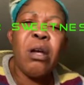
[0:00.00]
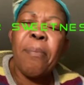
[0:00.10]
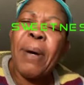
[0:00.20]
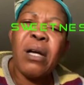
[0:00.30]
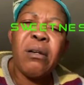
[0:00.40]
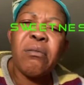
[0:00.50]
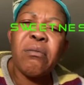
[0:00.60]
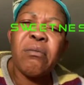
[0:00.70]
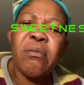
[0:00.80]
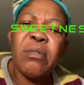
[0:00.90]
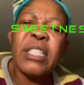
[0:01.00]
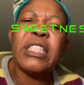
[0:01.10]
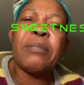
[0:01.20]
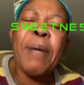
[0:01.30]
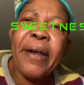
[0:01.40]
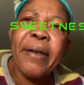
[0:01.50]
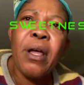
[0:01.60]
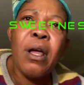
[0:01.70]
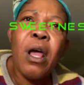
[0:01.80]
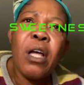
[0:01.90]
You know bad. It's
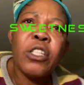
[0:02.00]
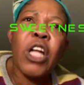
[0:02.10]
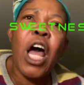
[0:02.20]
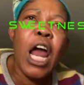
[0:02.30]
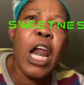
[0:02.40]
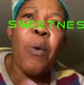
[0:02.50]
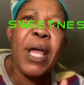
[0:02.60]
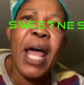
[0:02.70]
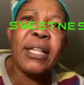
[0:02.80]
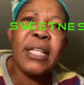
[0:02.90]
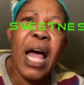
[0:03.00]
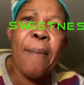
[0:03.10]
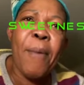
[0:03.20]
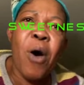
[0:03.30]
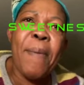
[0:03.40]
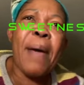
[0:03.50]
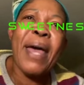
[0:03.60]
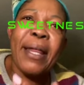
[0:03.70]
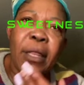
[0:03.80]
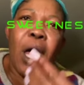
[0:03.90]
bad. So all the way you talk about me,
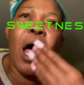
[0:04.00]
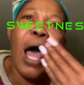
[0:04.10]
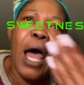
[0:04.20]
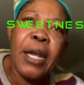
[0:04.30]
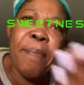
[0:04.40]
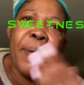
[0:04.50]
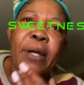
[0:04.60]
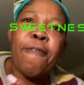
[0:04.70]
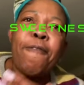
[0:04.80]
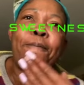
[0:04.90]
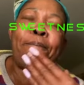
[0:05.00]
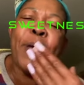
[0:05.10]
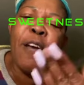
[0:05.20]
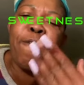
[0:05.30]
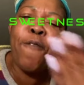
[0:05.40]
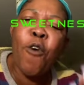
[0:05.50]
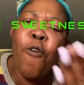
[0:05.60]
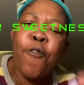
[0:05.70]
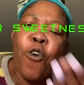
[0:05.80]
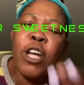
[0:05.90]
I mean, I say, add me. Big
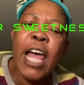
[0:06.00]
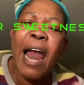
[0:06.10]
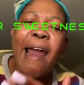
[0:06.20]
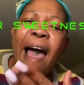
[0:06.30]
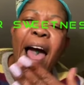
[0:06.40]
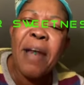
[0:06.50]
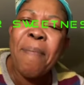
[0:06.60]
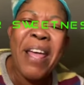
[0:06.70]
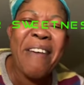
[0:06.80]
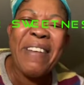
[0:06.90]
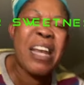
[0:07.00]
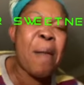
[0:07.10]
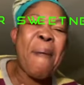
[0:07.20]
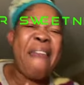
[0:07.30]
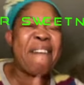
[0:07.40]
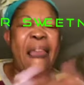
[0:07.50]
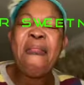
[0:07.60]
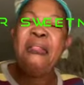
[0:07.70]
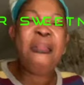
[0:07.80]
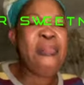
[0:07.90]
fool fool girl, hurt me. You ever did
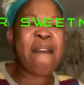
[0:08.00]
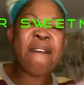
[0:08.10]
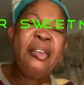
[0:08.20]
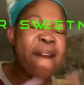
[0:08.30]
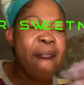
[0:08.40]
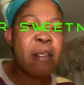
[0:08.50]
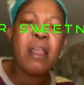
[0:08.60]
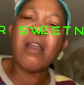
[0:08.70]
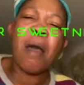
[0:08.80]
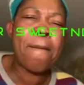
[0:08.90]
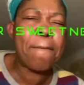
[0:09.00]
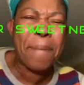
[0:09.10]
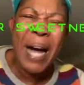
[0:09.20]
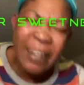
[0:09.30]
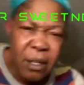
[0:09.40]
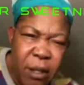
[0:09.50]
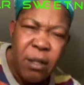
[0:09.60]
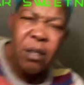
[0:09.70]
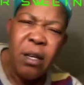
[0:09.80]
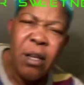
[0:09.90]
the You're not bad.